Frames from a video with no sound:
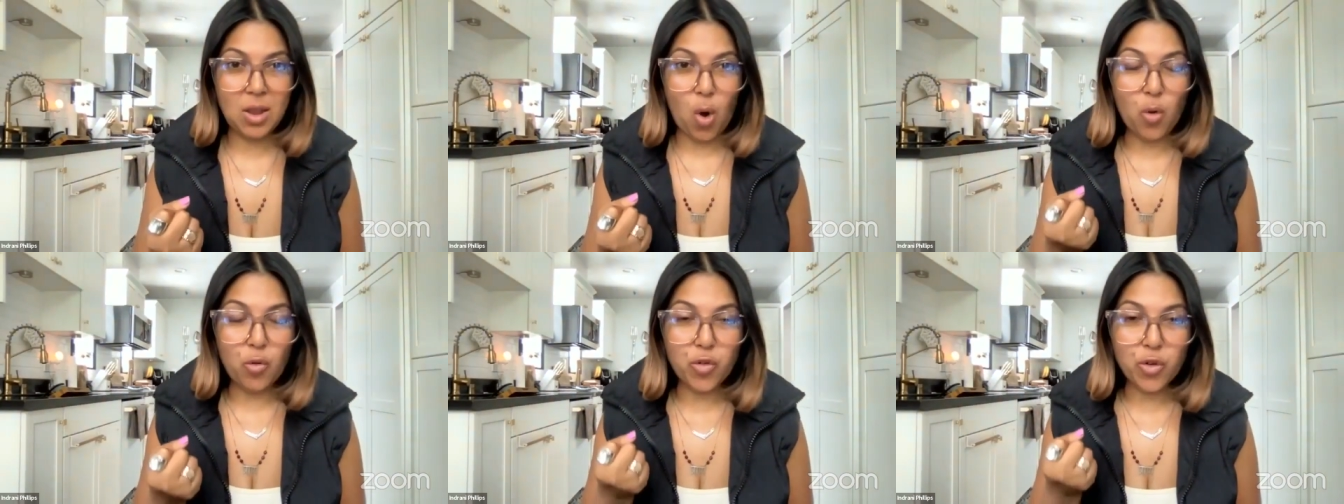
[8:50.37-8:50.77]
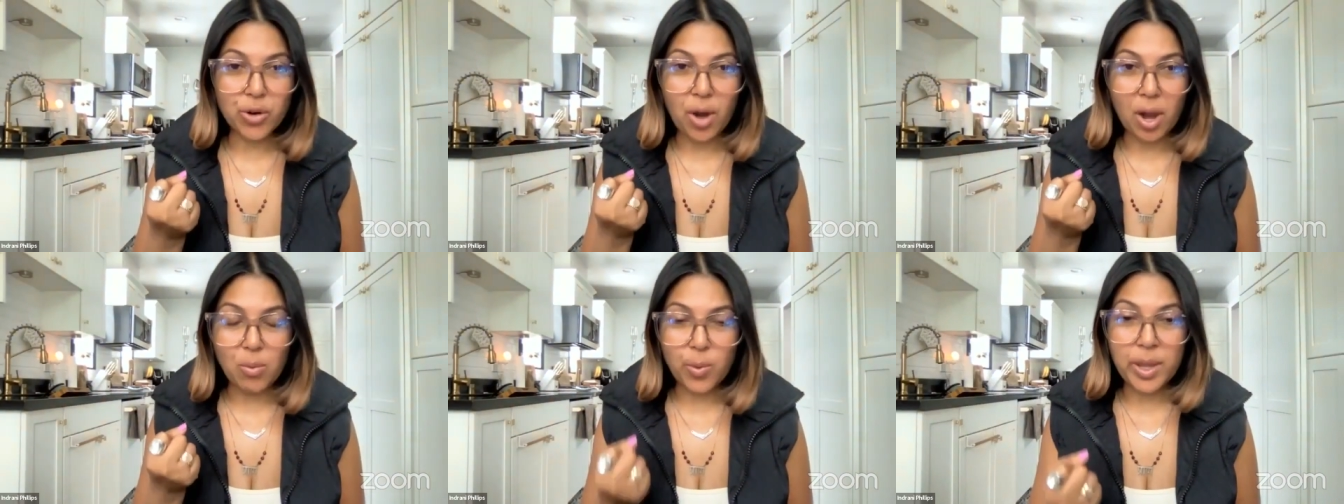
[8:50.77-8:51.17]

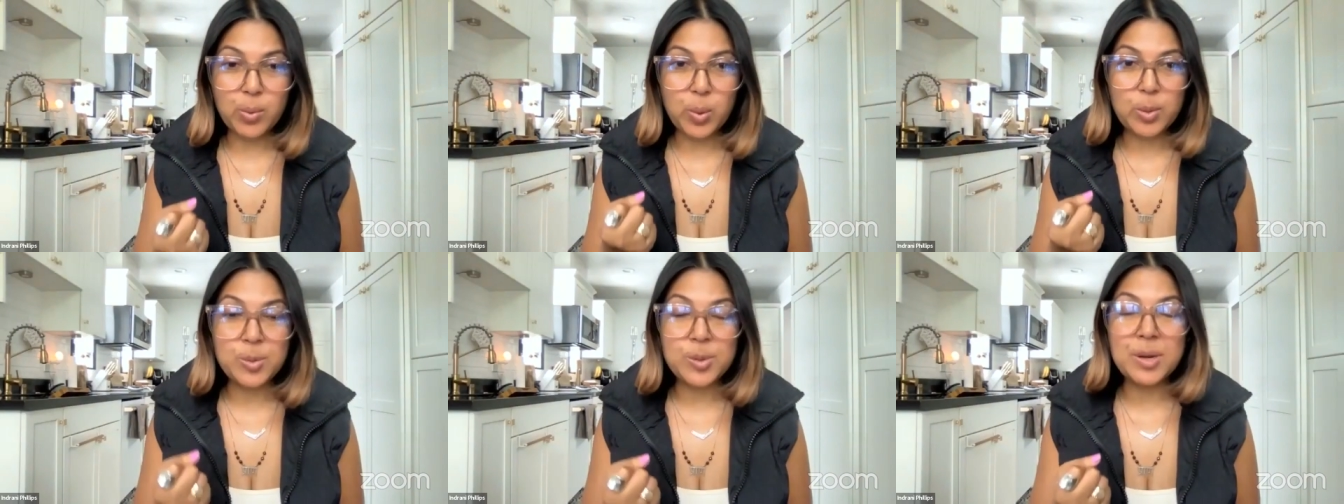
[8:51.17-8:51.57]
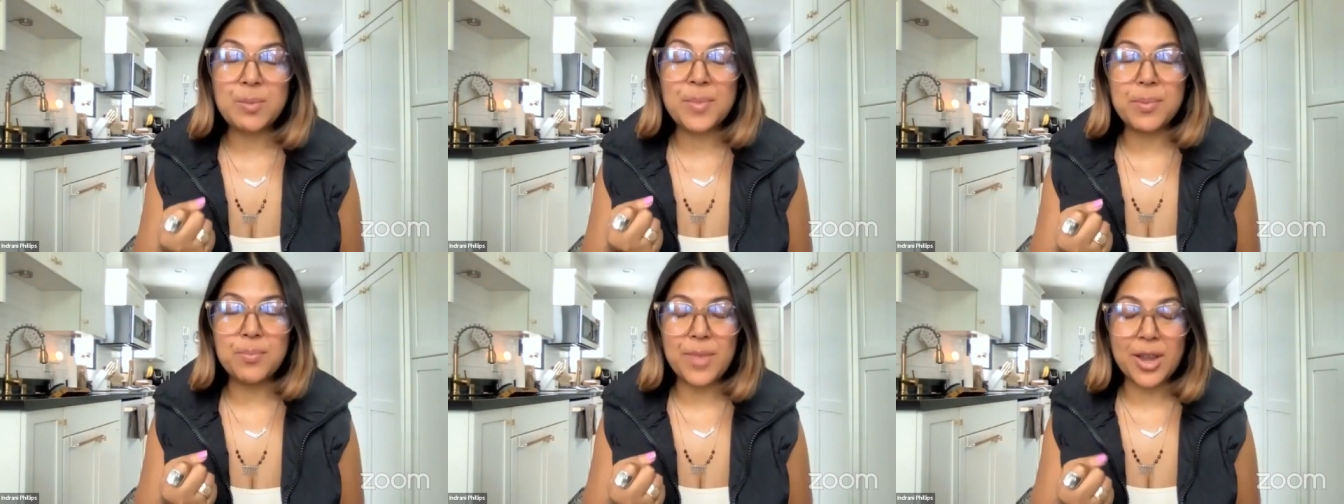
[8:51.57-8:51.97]
over we we've
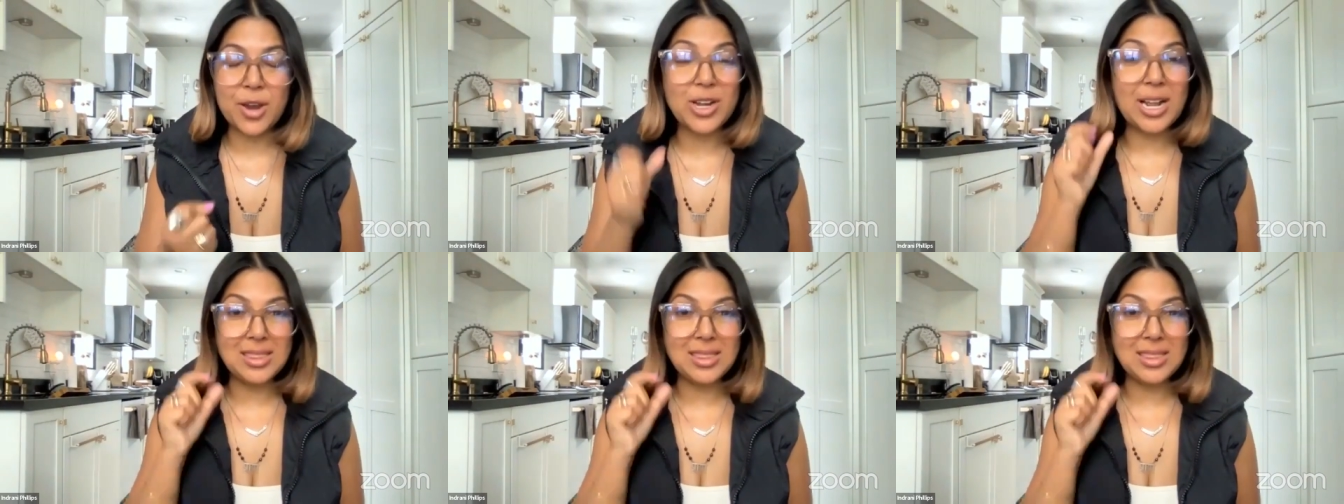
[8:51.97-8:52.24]
been married